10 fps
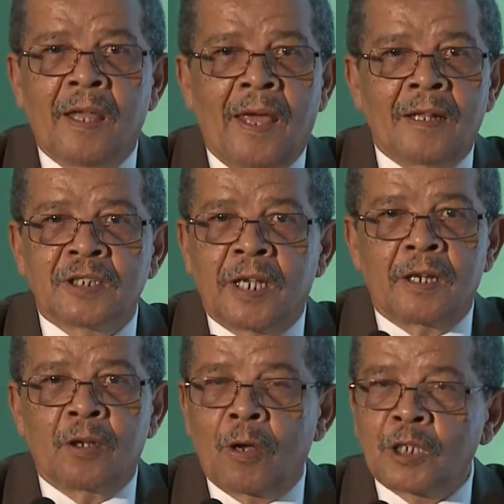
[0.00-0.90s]
and
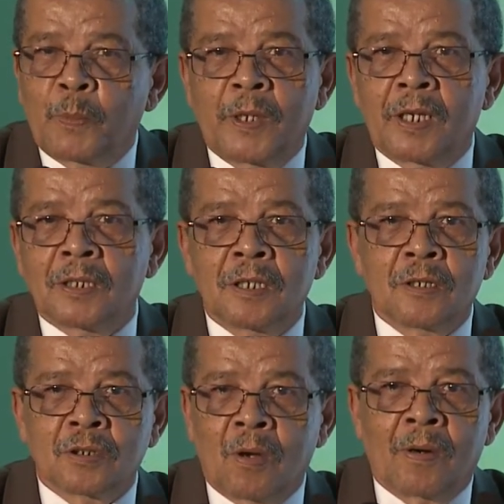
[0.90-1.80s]
sharing your experience
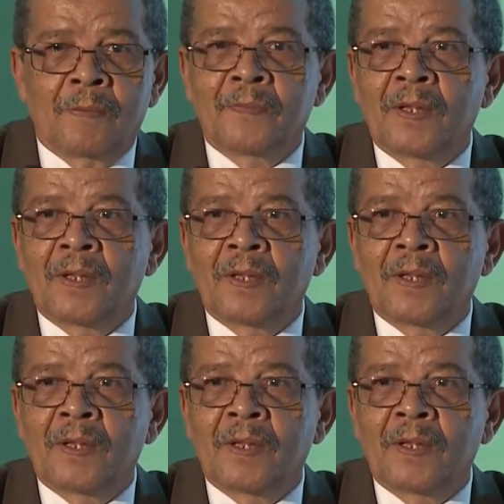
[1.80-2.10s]
and so on.